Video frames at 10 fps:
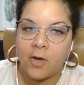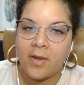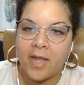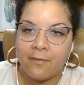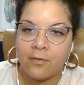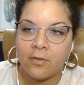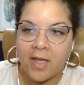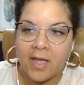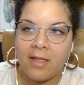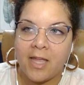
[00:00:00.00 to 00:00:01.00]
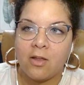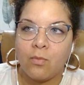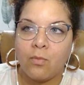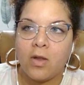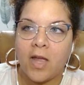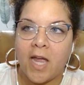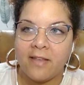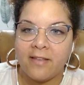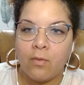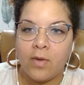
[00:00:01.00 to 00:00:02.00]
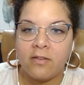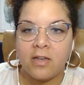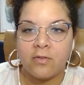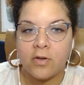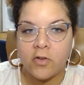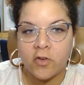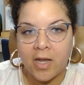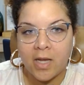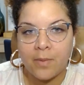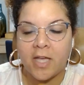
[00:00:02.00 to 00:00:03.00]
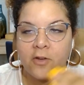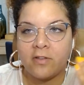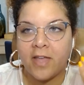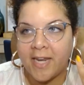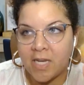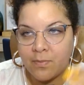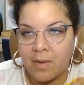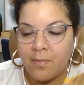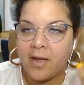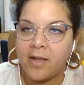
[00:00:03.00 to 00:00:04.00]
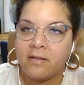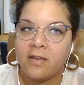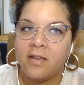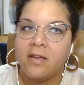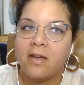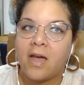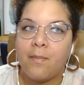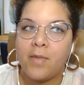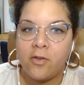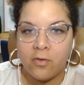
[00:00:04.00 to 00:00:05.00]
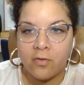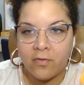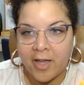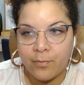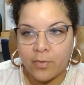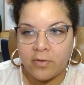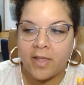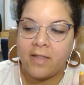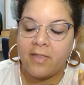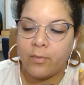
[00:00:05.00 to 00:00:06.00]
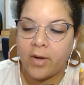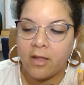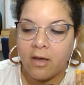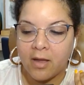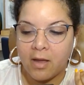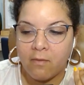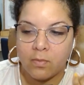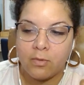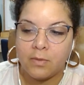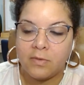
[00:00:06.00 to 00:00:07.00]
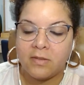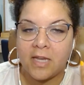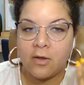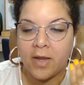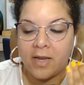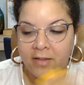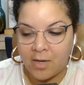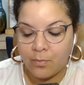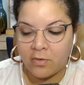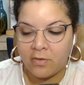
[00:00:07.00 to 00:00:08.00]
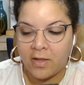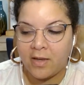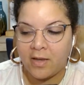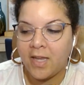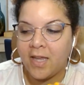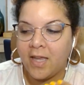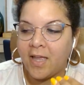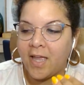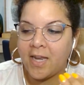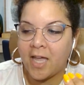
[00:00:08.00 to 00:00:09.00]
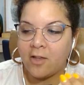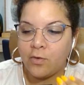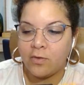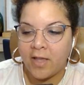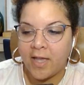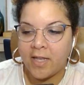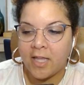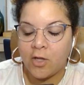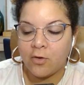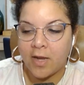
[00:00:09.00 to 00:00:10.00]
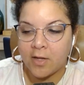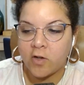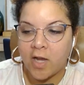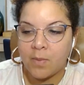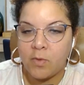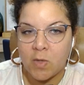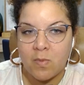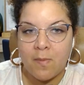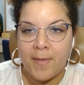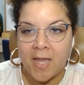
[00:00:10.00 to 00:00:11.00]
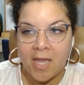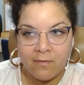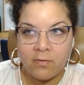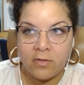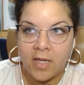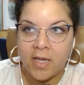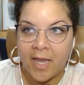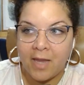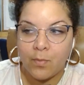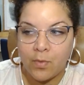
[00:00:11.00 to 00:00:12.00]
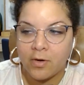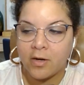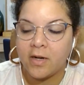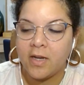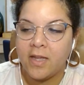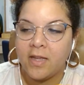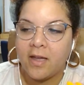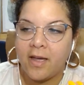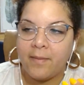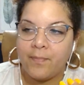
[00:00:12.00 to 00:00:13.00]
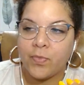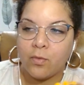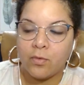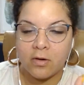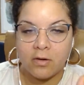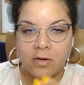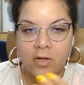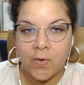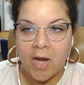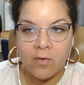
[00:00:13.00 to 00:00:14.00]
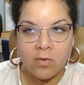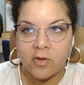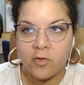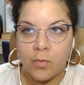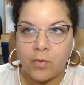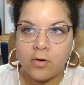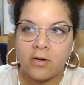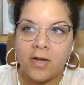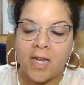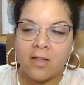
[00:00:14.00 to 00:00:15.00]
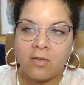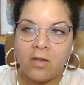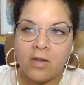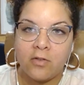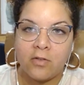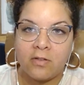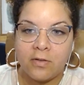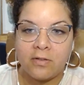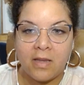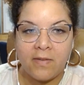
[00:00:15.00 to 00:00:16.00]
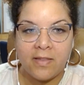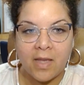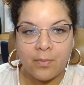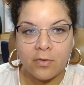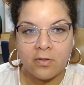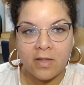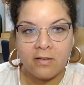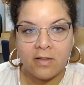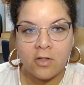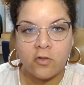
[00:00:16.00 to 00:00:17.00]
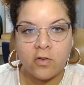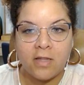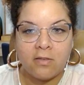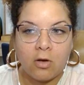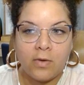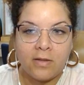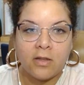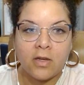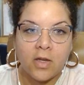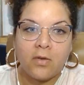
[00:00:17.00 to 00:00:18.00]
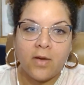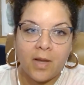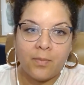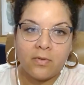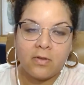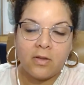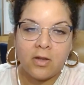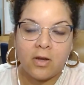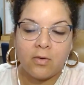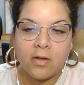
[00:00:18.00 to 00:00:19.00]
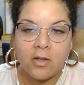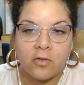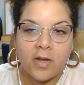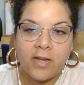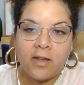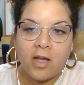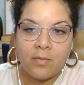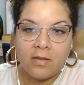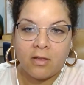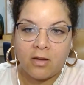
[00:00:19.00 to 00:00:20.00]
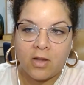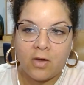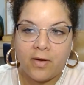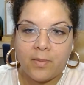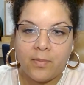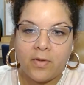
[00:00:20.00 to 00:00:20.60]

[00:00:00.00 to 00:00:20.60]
after that. Like as I went to different jobs, I just had it in my mind, I'm going to do 5%. And then when I got comfortable, it was like, okay, 10%. And as you said, like your next job, you could be making 15K more, or, you know, however much more. And as long as you're still saving that percentage, it's always going to go up, you know, because your income is going to go up.